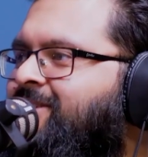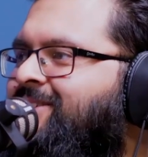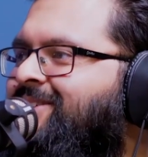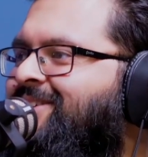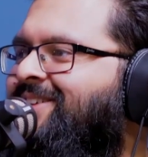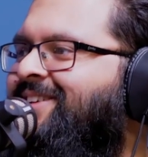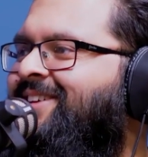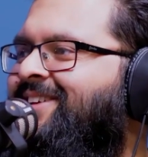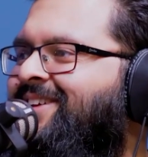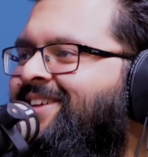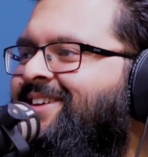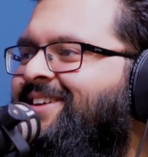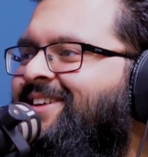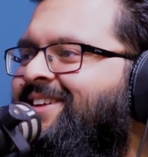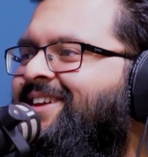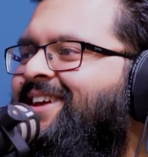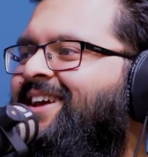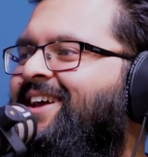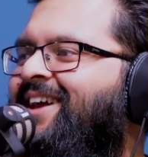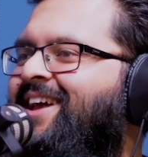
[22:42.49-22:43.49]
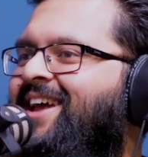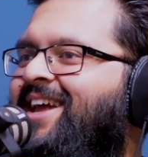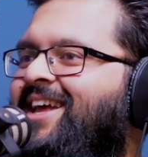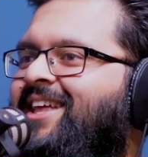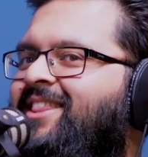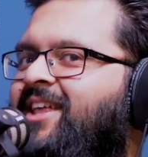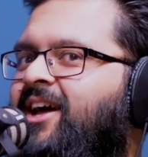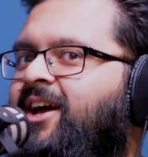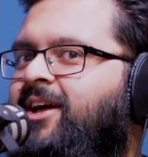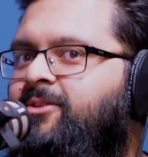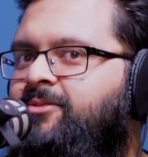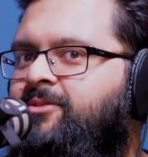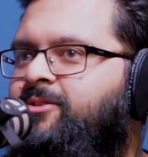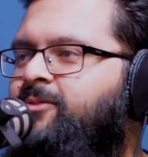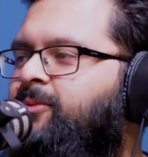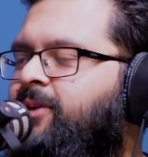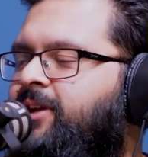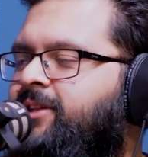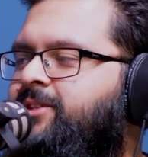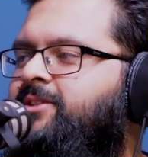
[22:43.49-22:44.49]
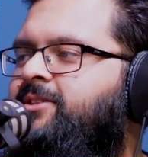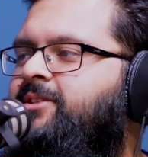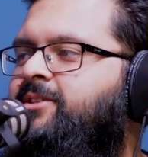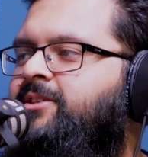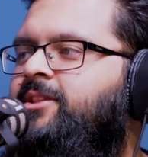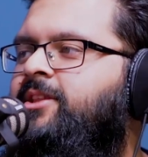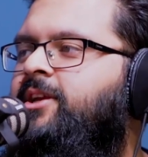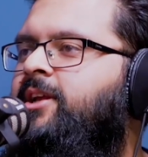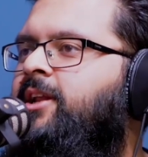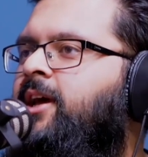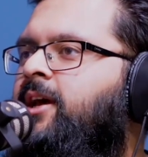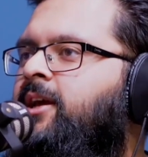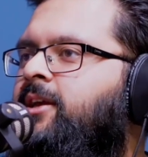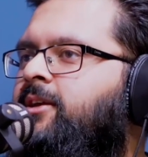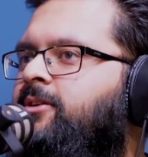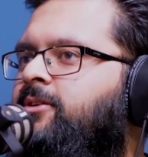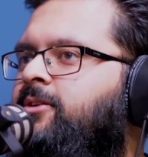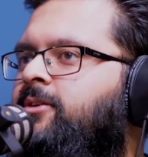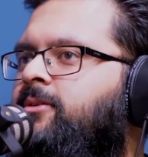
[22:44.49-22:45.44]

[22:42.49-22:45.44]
and the elder ones, they're like,